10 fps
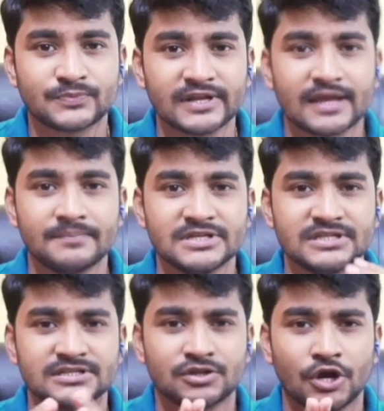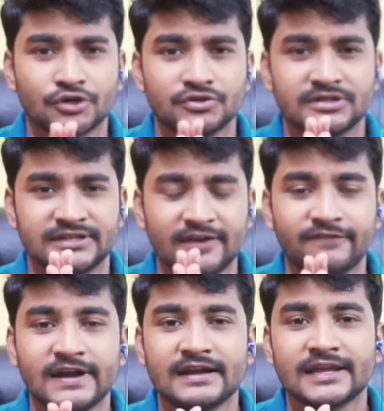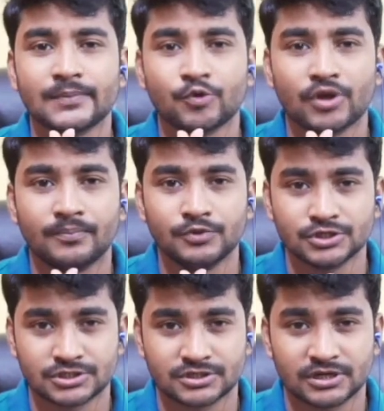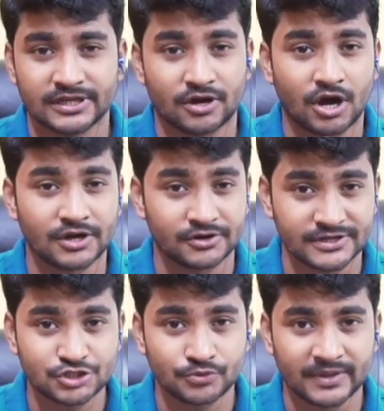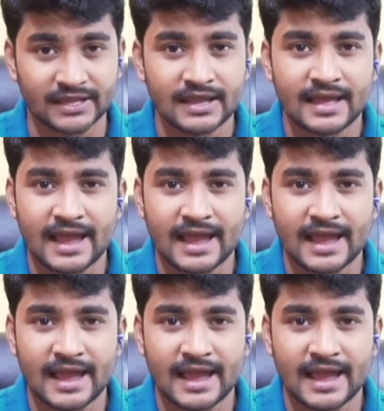Spring MVC is going to definitely give you a boost on your resume,